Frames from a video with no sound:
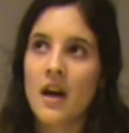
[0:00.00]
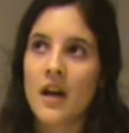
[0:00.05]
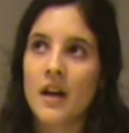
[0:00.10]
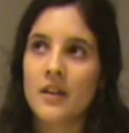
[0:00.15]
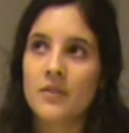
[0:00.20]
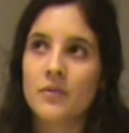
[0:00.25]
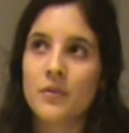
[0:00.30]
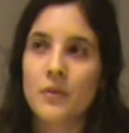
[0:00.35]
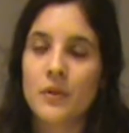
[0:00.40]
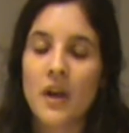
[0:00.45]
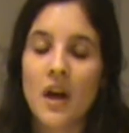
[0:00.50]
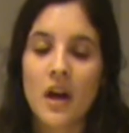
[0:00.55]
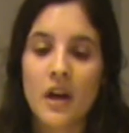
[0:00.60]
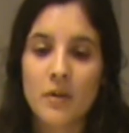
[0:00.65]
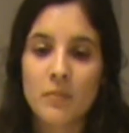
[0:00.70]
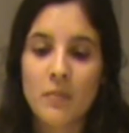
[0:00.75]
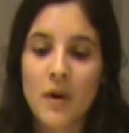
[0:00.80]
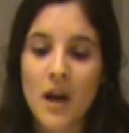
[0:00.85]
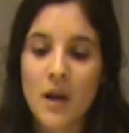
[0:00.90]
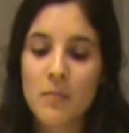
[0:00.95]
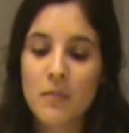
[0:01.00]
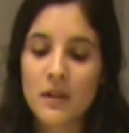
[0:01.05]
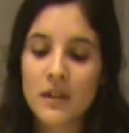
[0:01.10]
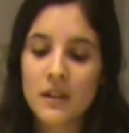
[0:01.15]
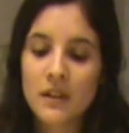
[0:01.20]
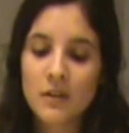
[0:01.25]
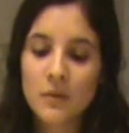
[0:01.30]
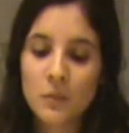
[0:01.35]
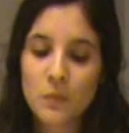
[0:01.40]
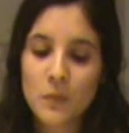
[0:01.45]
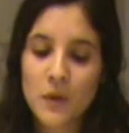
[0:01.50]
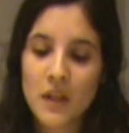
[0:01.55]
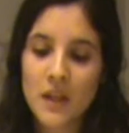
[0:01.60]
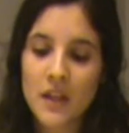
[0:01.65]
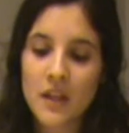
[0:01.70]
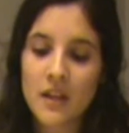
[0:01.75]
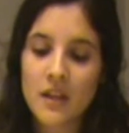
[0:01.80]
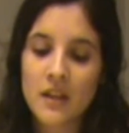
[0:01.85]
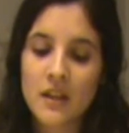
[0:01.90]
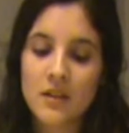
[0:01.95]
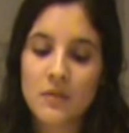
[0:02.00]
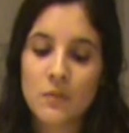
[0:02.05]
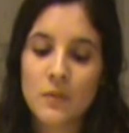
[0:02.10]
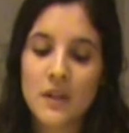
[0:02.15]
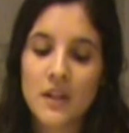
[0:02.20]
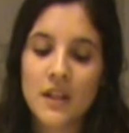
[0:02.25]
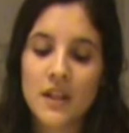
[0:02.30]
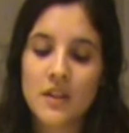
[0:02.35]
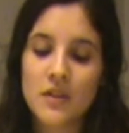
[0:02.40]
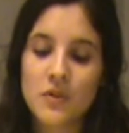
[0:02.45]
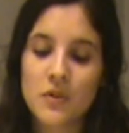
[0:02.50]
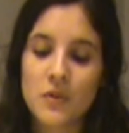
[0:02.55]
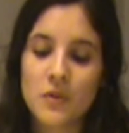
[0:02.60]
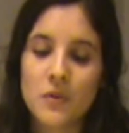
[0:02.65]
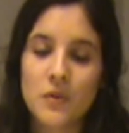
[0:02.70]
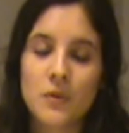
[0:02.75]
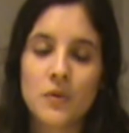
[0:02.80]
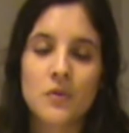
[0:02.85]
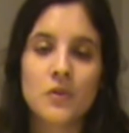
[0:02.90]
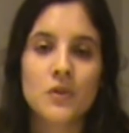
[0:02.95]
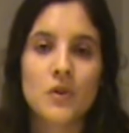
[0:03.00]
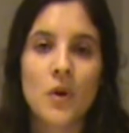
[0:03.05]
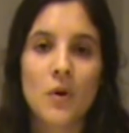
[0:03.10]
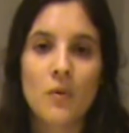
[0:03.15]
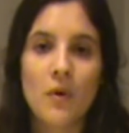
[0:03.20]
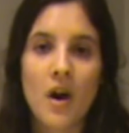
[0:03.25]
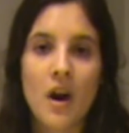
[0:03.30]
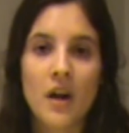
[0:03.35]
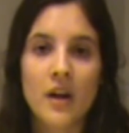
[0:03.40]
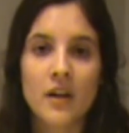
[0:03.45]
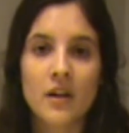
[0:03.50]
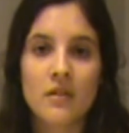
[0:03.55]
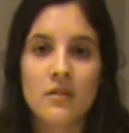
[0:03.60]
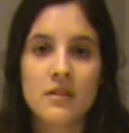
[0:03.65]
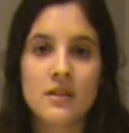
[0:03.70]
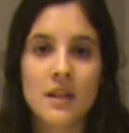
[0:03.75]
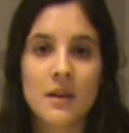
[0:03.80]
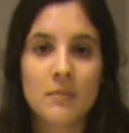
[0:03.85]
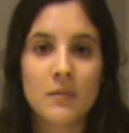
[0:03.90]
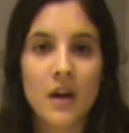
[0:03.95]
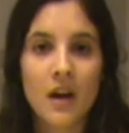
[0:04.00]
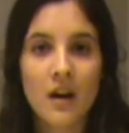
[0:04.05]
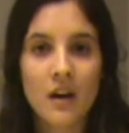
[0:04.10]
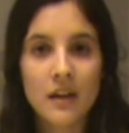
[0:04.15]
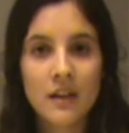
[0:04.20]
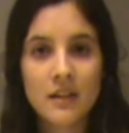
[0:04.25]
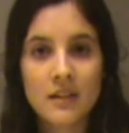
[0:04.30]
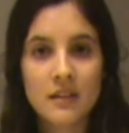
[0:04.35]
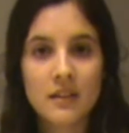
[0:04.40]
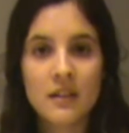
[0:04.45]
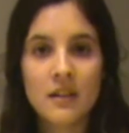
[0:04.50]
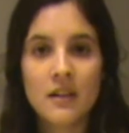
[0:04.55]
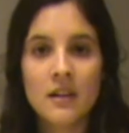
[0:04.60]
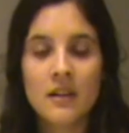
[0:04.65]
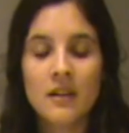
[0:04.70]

And for the art Bible, we need to show our concept art